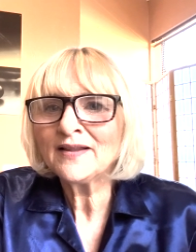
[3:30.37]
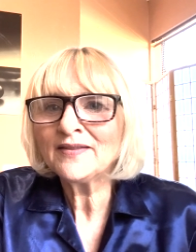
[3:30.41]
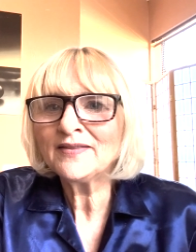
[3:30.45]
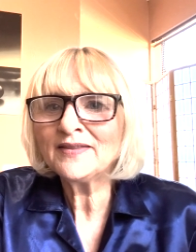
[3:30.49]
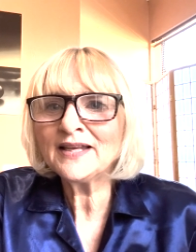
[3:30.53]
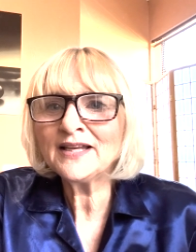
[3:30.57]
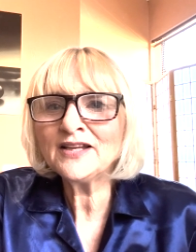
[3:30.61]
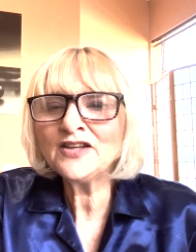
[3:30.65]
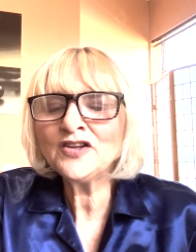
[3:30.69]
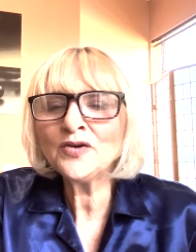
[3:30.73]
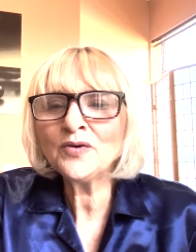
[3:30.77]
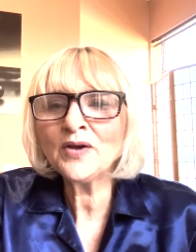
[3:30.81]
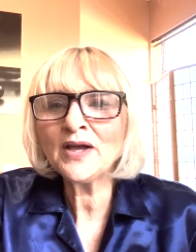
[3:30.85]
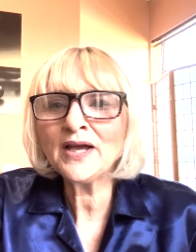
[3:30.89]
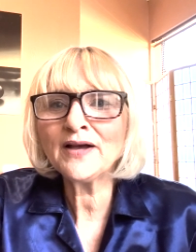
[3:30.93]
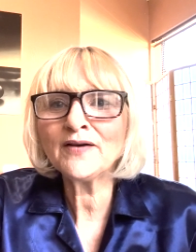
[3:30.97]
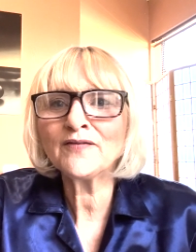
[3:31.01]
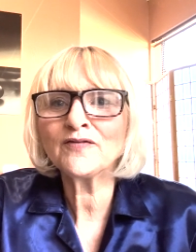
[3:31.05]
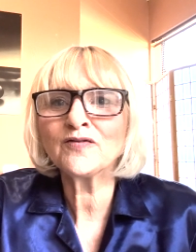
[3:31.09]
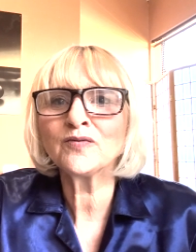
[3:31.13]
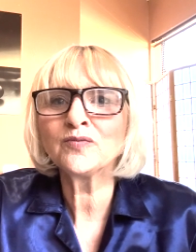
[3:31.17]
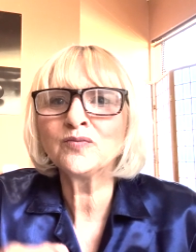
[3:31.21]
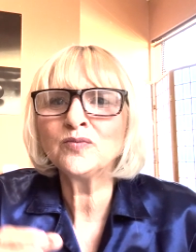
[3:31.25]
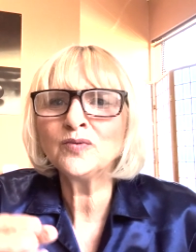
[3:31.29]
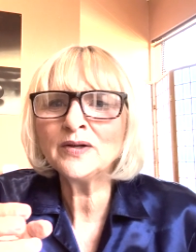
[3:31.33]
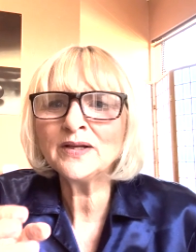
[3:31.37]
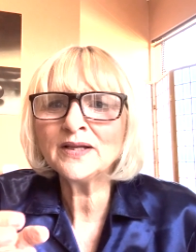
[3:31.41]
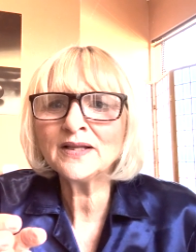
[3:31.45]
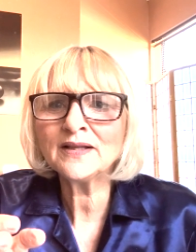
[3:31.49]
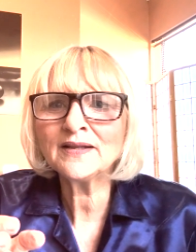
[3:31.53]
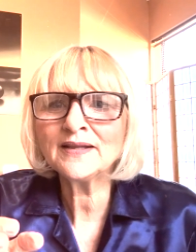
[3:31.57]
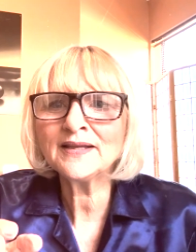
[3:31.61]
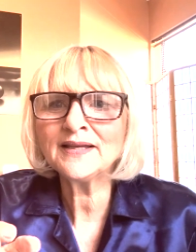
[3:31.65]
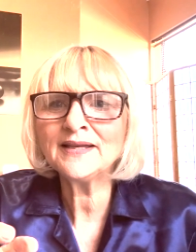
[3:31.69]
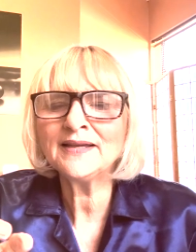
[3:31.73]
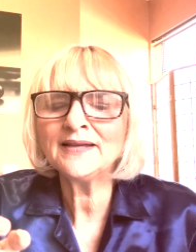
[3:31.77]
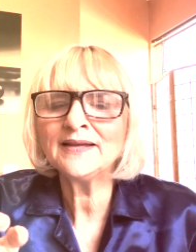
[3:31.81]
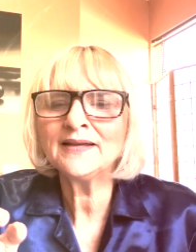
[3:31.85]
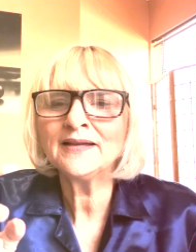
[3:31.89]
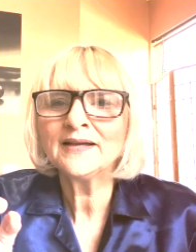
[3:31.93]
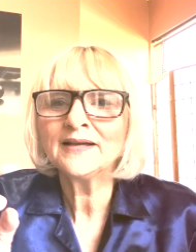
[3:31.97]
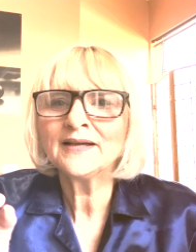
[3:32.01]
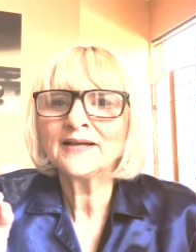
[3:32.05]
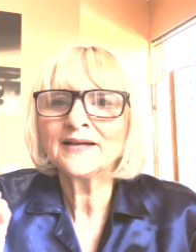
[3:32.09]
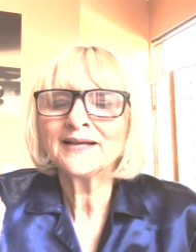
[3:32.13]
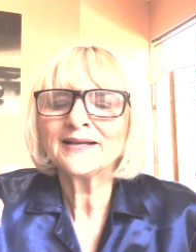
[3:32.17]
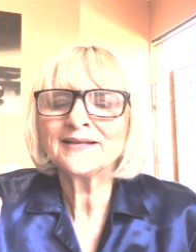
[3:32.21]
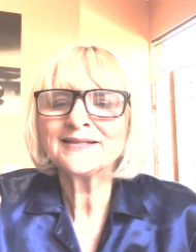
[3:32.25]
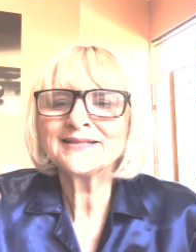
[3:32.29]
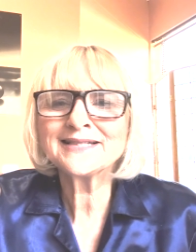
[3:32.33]
then you have really
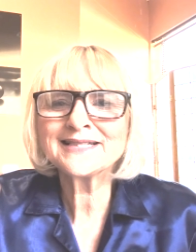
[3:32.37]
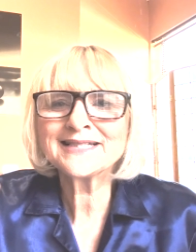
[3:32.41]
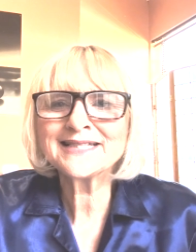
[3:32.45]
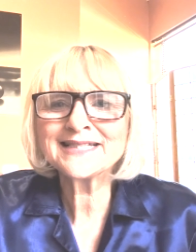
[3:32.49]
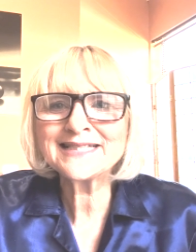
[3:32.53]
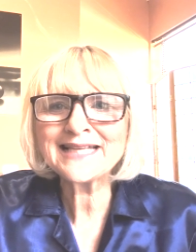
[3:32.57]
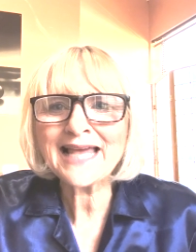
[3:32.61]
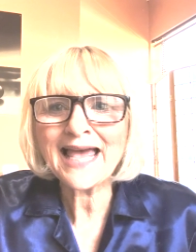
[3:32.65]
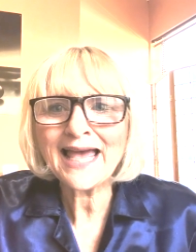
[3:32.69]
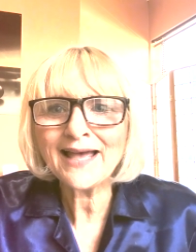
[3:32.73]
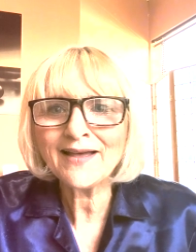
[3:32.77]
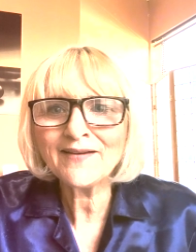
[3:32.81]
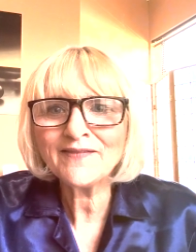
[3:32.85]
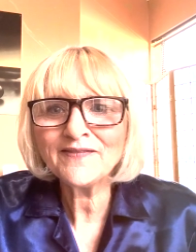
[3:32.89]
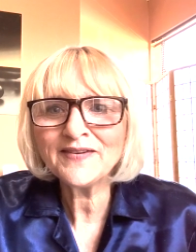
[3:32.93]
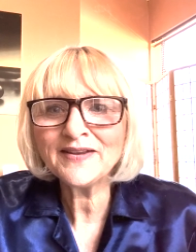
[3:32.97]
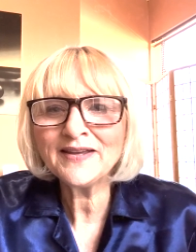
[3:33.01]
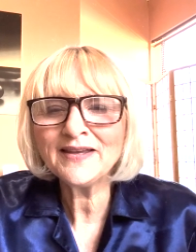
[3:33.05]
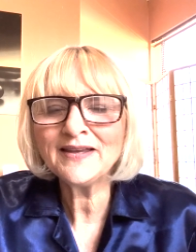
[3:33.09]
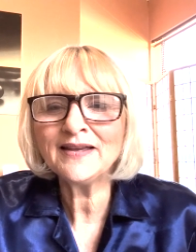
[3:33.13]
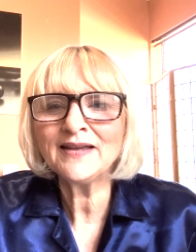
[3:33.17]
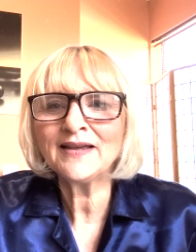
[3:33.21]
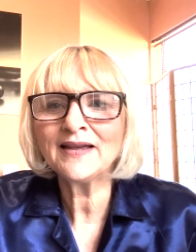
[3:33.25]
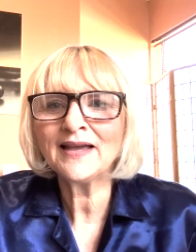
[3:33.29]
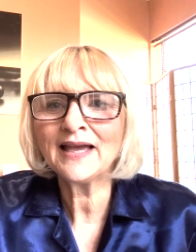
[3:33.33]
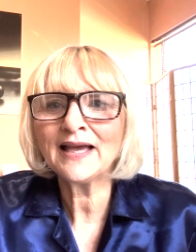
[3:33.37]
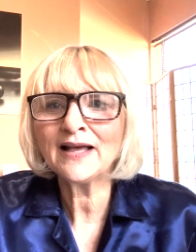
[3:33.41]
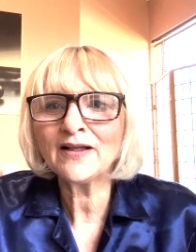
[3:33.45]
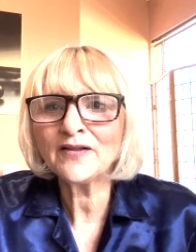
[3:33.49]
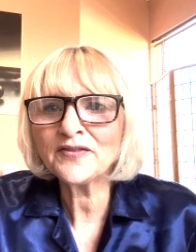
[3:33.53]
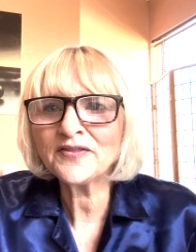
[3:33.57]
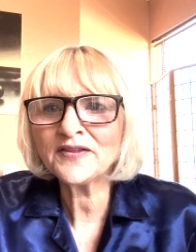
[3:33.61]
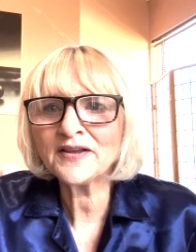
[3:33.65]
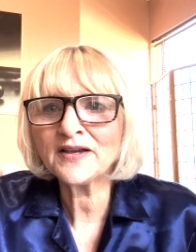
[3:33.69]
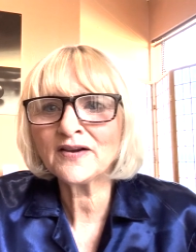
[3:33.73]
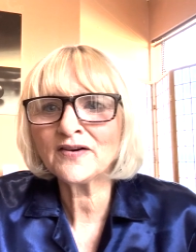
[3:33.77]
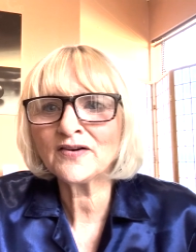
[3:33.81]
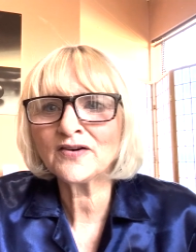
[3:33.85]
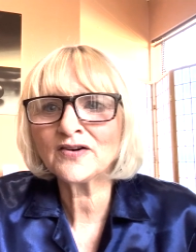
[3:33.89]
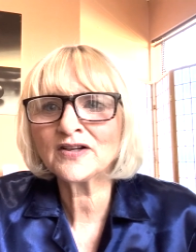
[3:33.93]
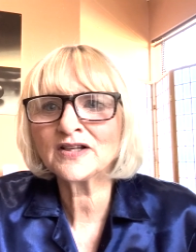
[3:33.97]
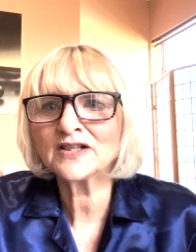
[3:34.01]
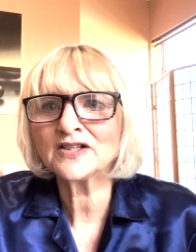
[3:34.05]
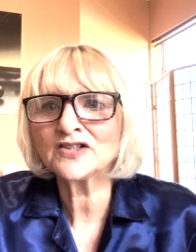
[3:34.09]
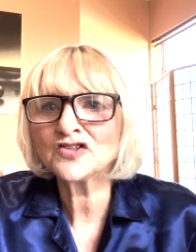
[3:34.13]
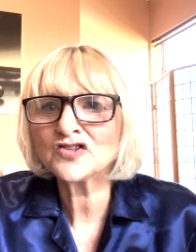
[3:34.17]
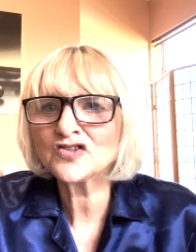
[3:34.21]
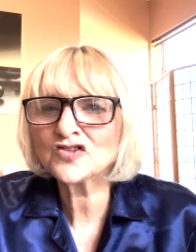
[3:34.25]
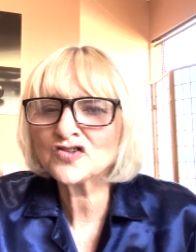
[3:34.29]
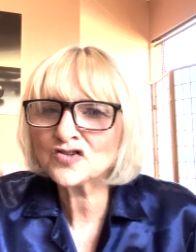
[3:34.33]
savvy healthcare
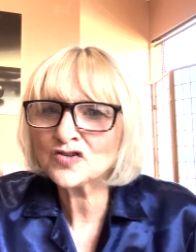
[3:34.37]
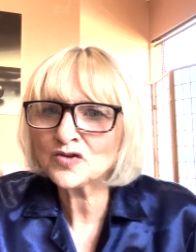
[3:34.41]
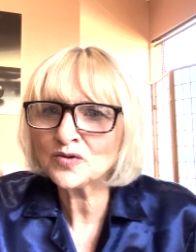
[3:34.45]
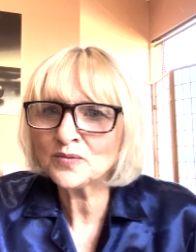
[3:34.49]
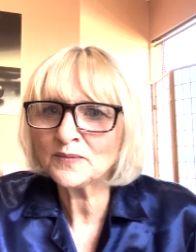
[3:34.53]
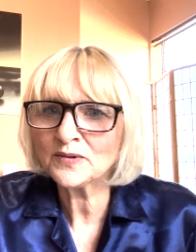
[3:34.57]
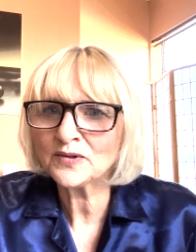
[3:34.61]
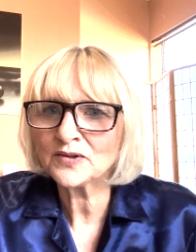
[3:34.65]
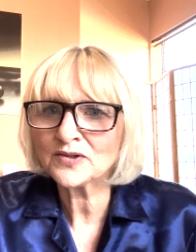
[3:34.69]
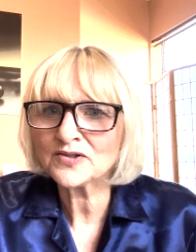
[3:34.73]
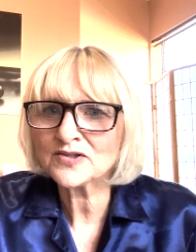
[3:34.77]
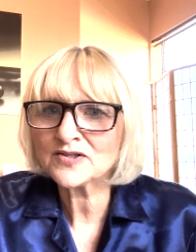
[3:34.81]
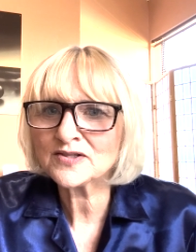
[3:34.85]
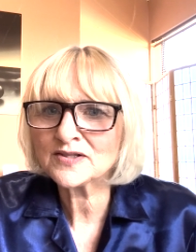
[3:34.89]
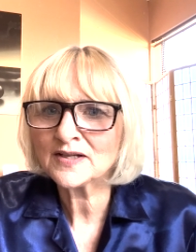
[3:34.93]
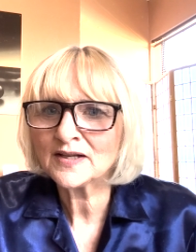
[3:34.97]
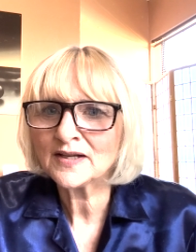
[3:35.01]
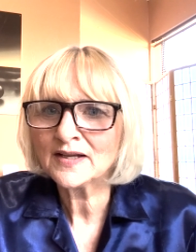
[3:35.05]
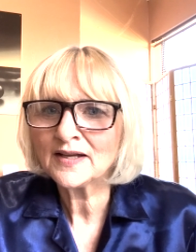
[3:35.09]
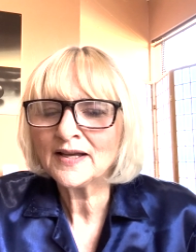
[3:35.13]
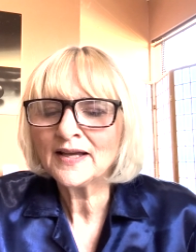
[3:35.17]
consumers.